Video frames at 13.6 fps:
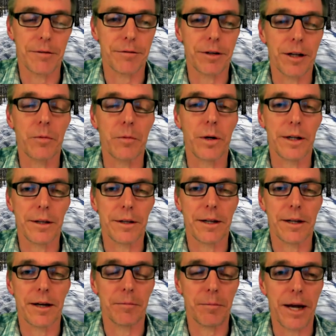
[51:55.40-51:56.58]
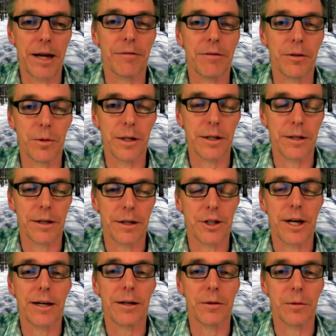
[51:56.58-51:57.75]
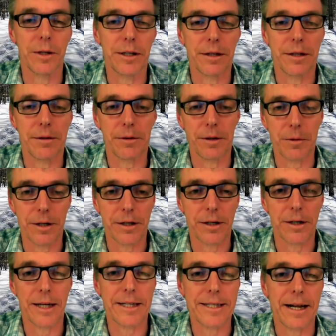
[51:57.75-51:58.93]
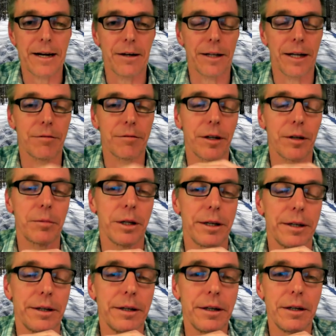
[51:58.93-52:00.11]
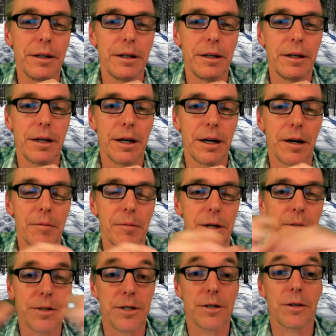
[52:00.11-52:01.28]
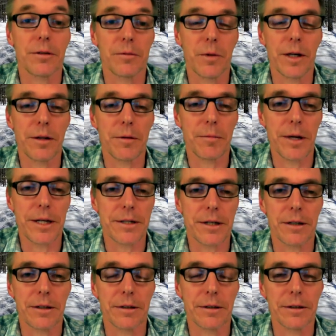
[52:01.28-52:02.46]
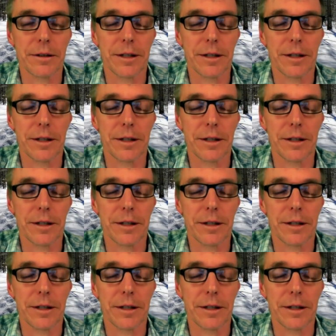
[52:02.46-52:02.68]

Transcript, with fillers: that flood width, that thankful width, the channel width, you know, where it gets out on that floodplain, um, you know, is a certain width based on